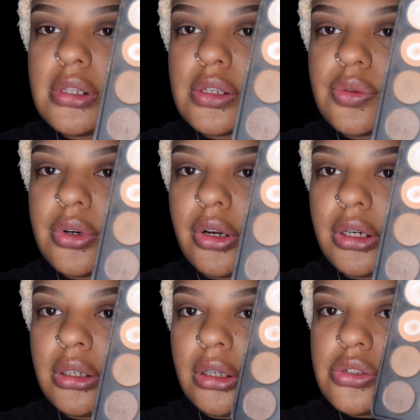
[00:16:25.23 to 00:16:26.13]
this one
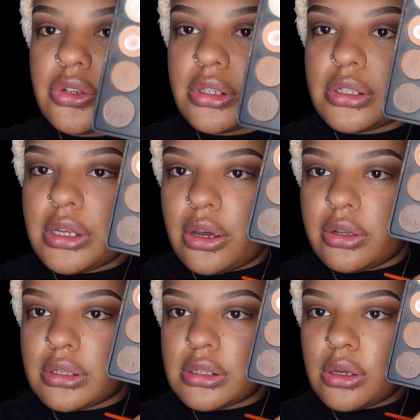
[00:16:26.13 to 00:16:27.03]
already. As you can tell,
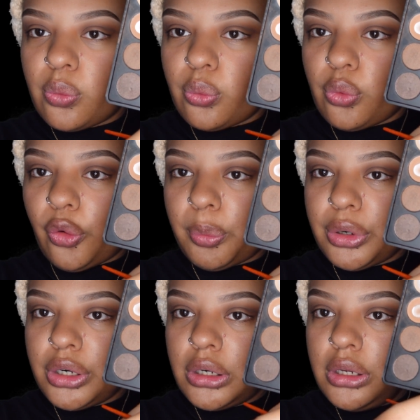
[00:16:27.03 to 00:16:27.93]
it's
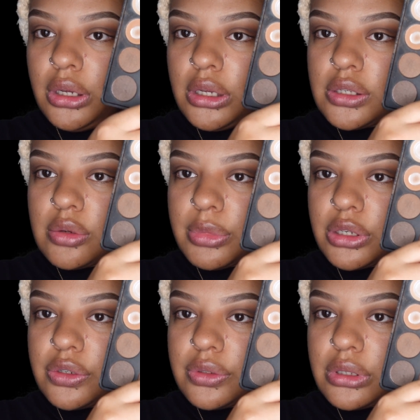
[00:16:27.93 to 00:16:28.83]
warmer. So I'm going
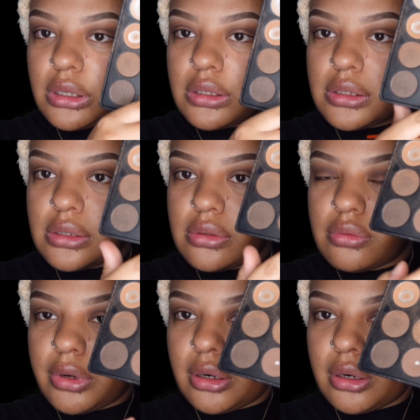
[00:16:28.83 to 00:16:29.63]
to use this right